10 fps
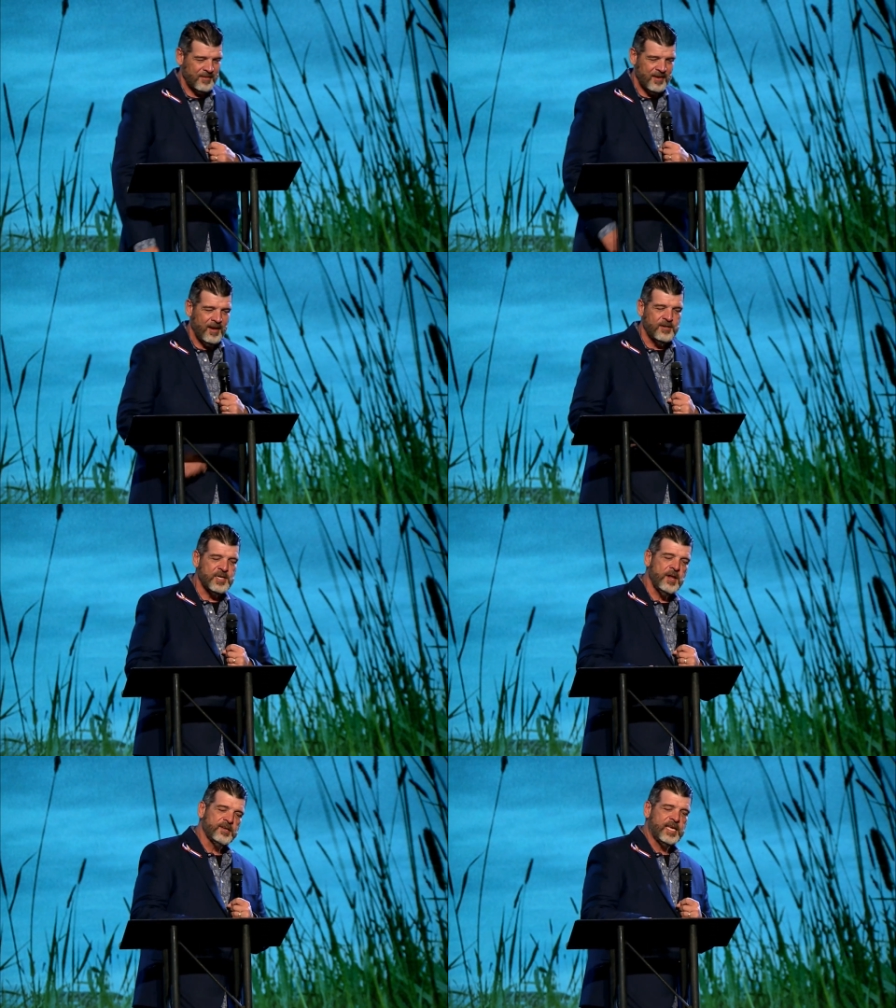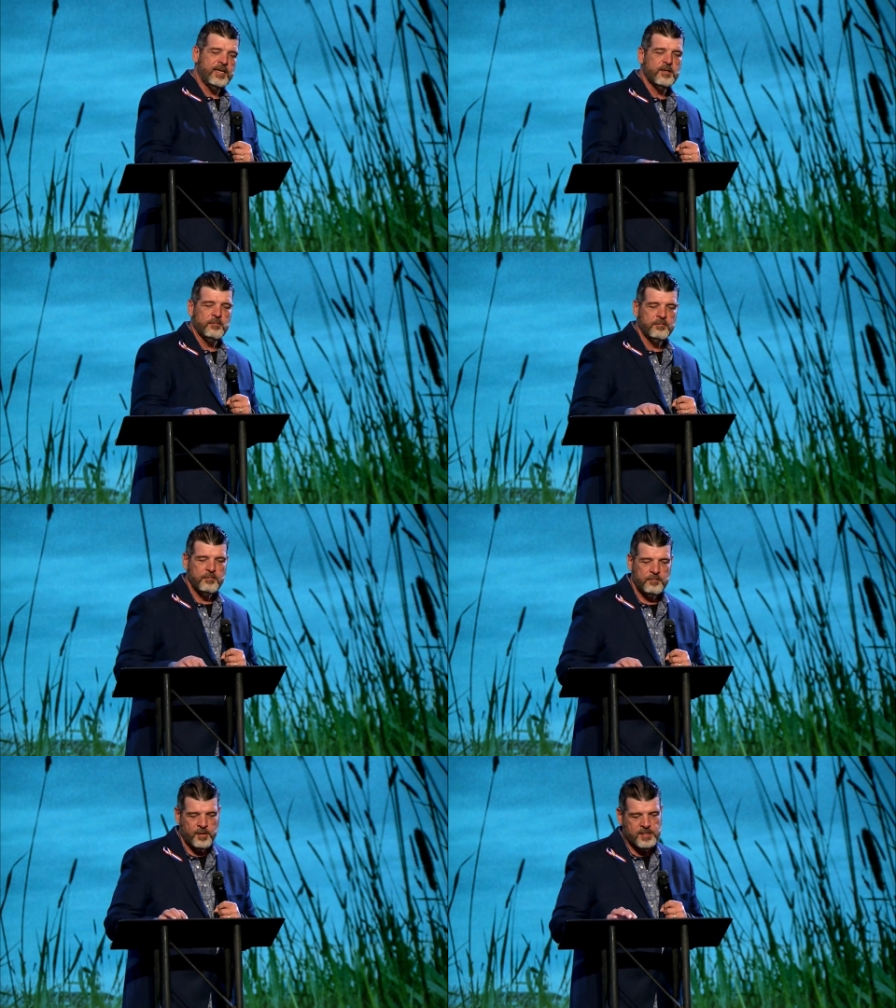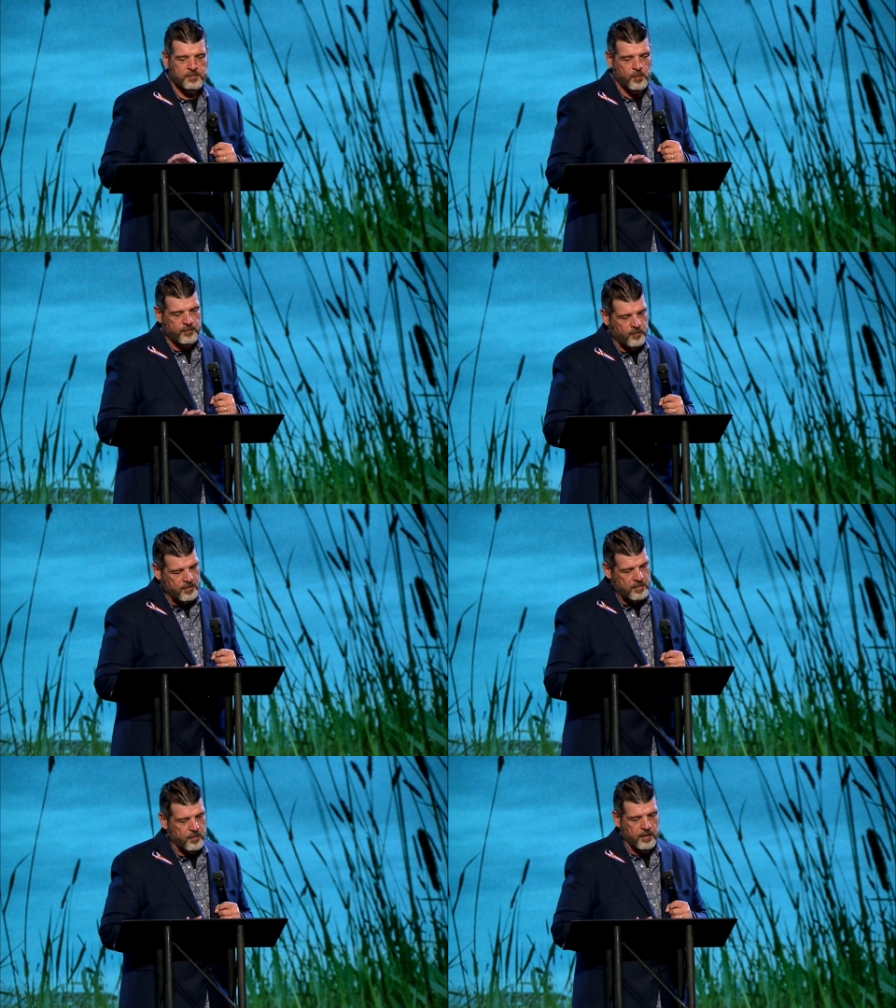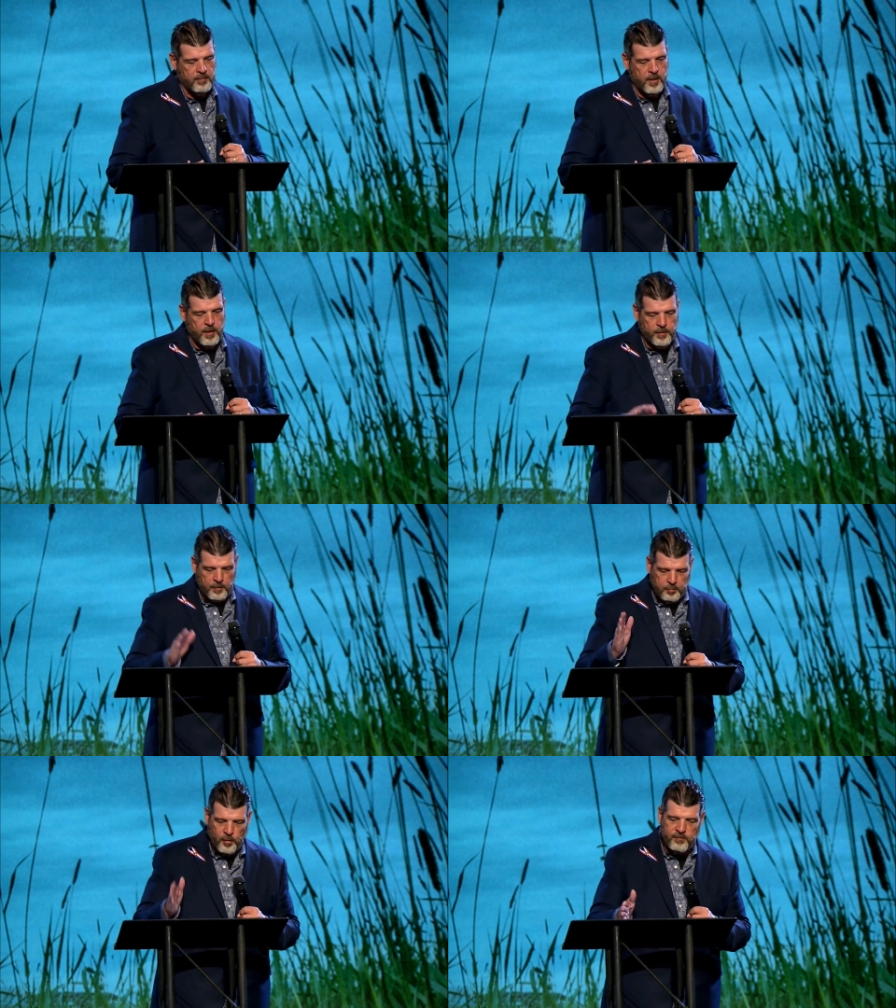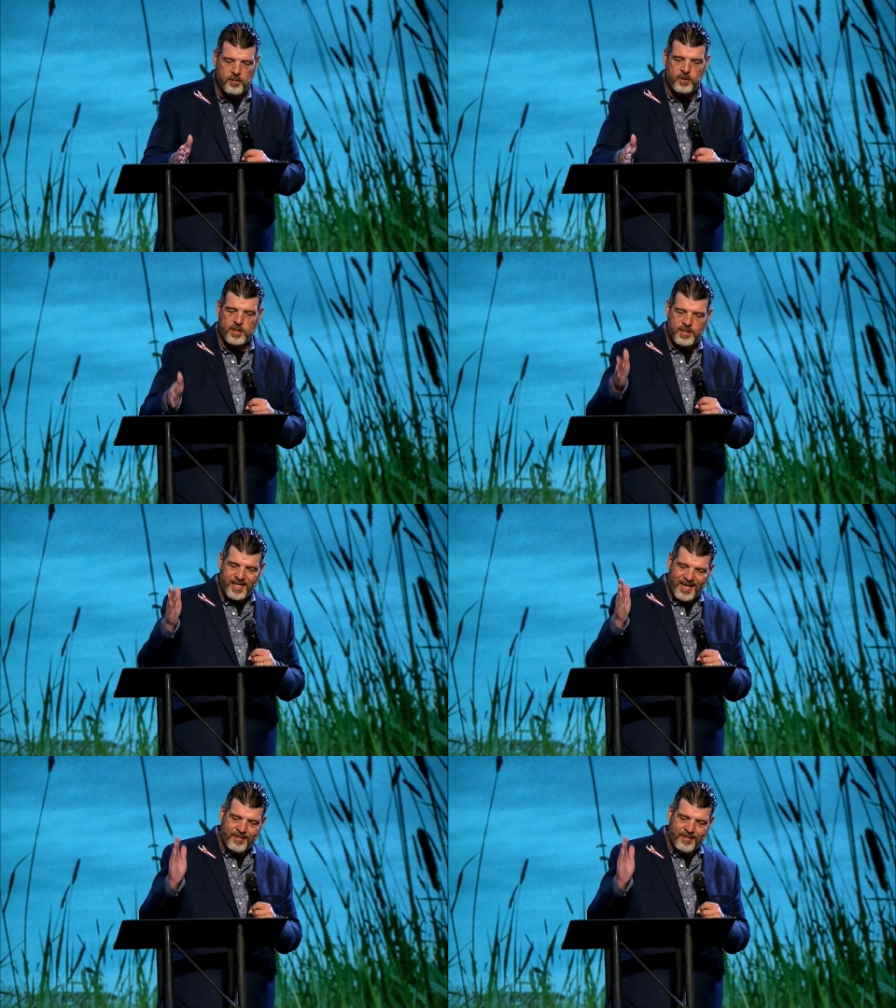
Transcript: Here's another kingdom principle of remembering. The privileges and